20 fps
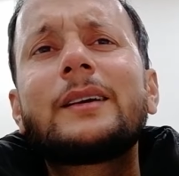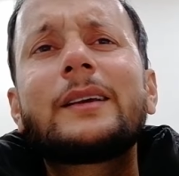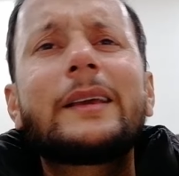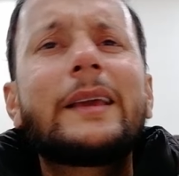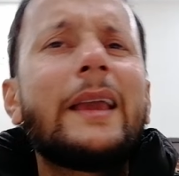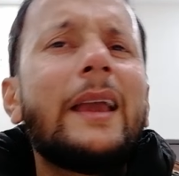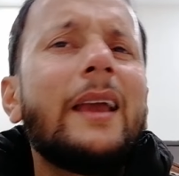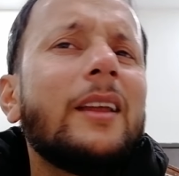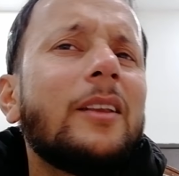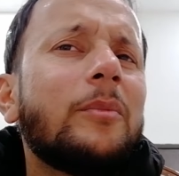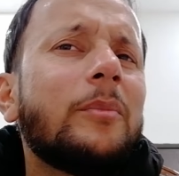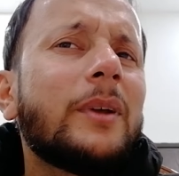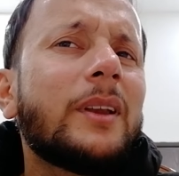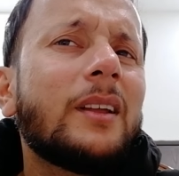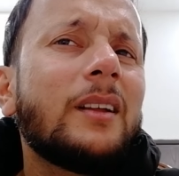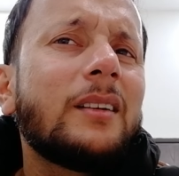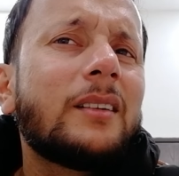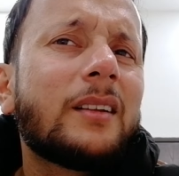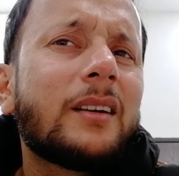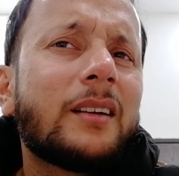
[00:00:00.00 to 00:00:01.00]
Kate
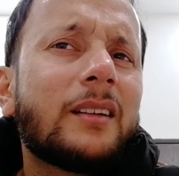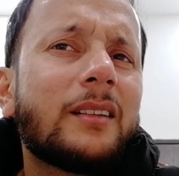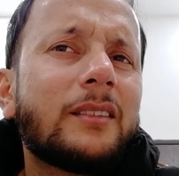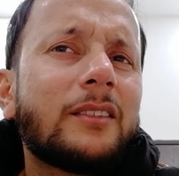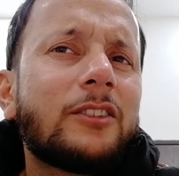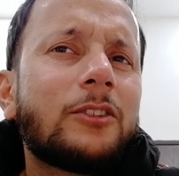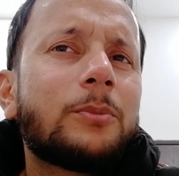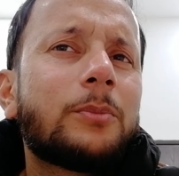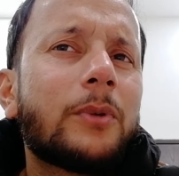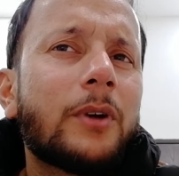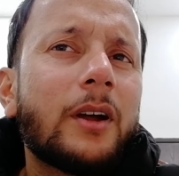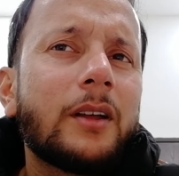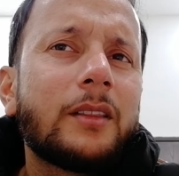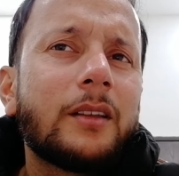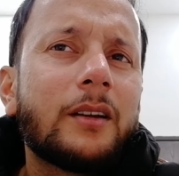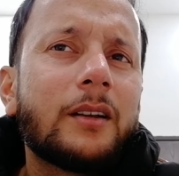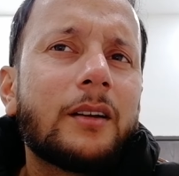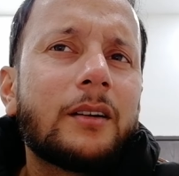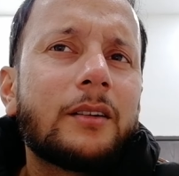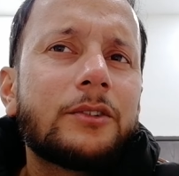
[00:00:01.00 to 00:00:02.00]
Middleton's
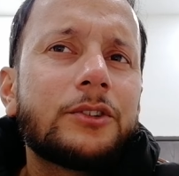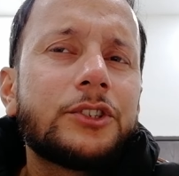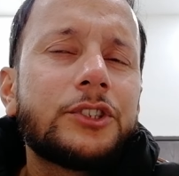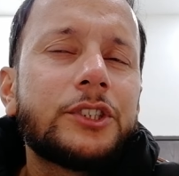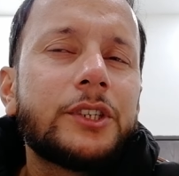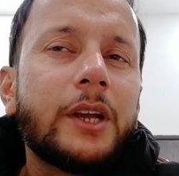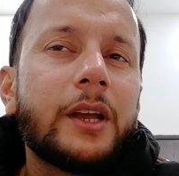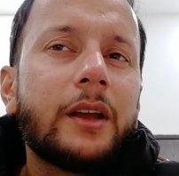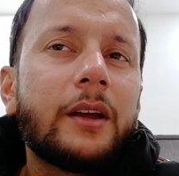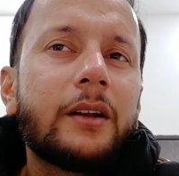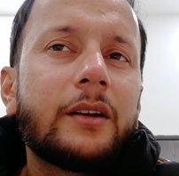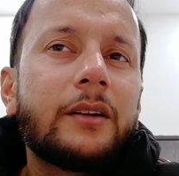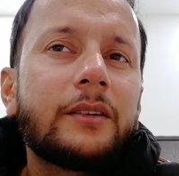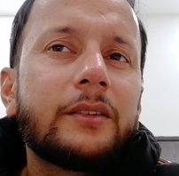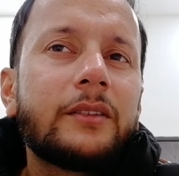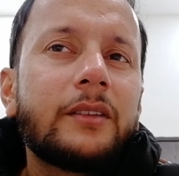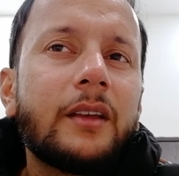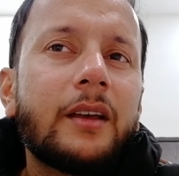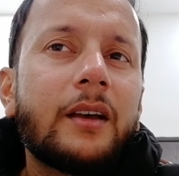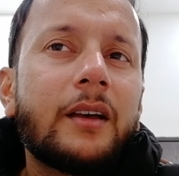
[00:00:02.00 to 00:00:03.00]
brother
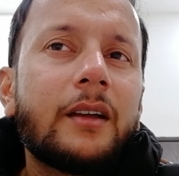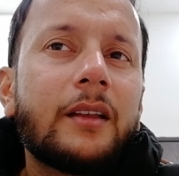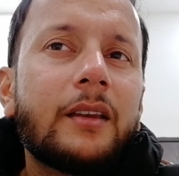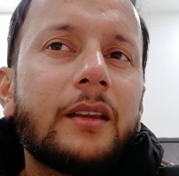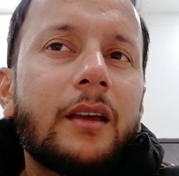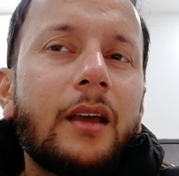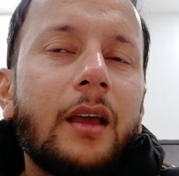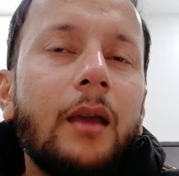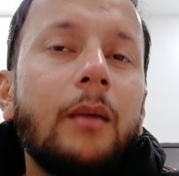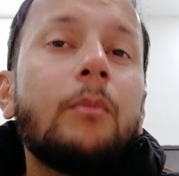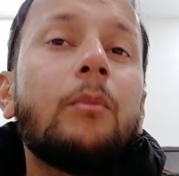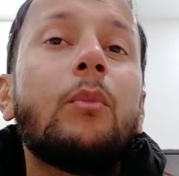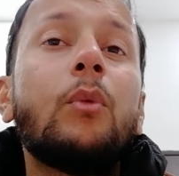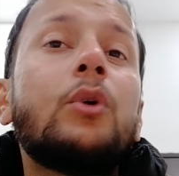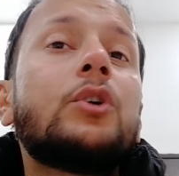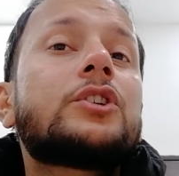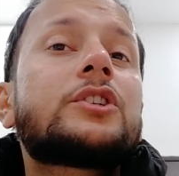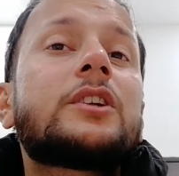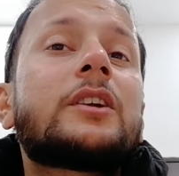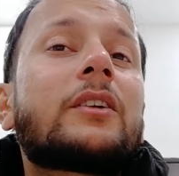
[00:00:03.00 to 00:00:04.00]
shares an
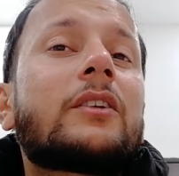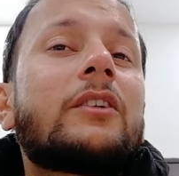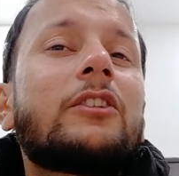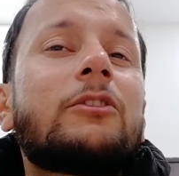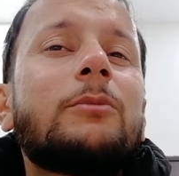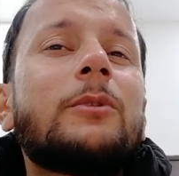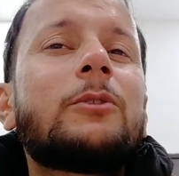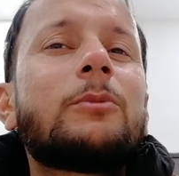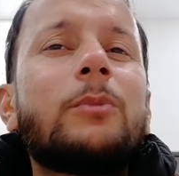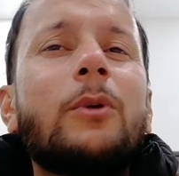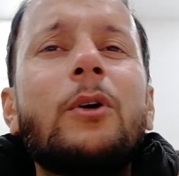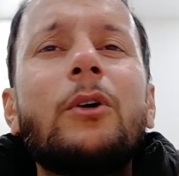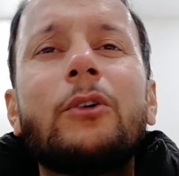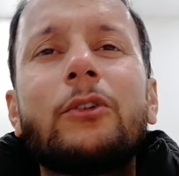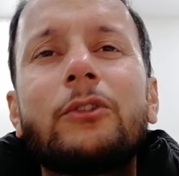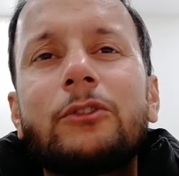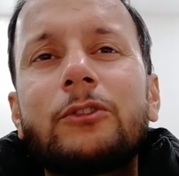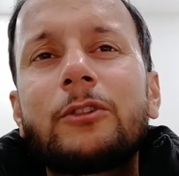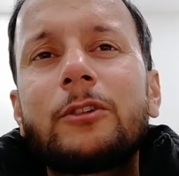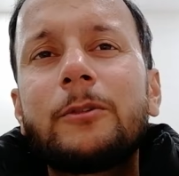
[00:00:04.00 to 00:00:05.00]
emotional Christmas
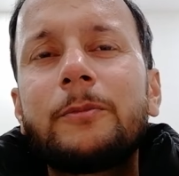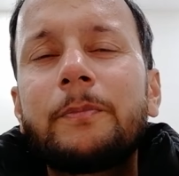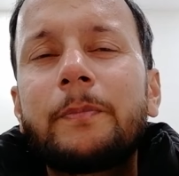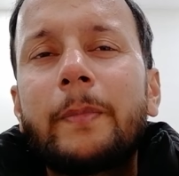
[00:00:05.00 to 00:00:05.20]
post.